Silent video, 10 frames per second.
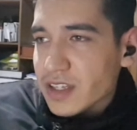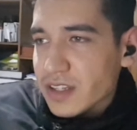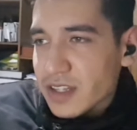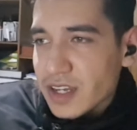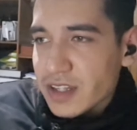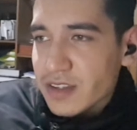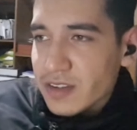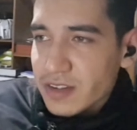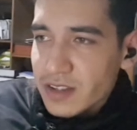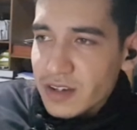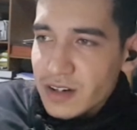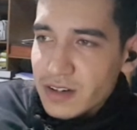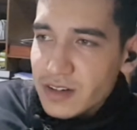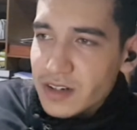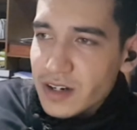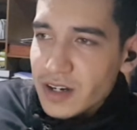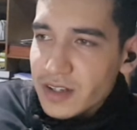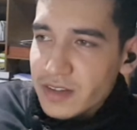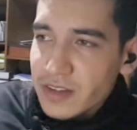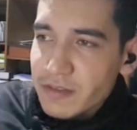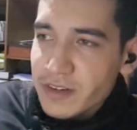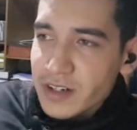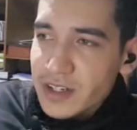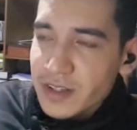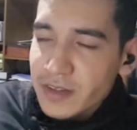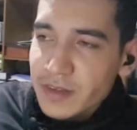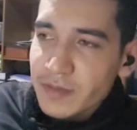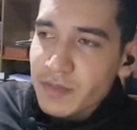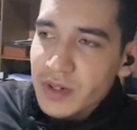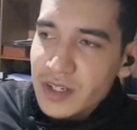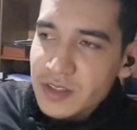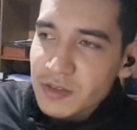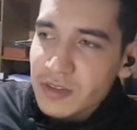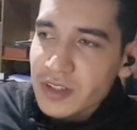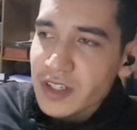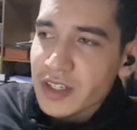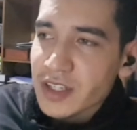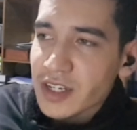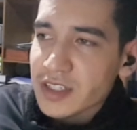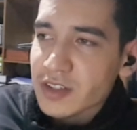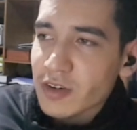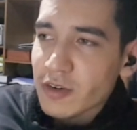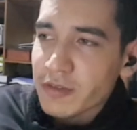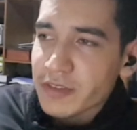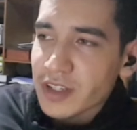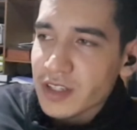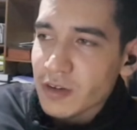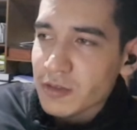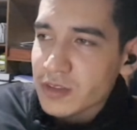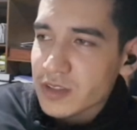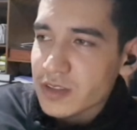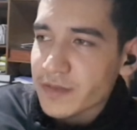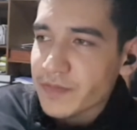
that there are different pressure in each of the nodes,